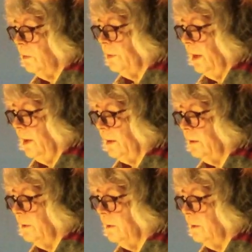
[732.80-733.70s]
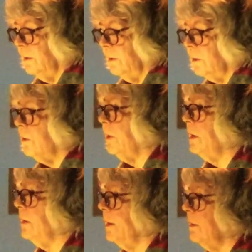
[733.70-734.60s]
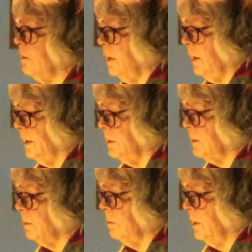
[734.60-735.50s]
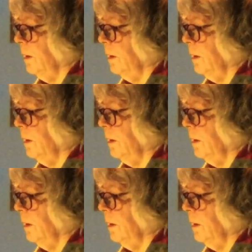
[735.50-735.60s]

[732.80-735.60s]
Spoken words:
will nod, cradling the lights we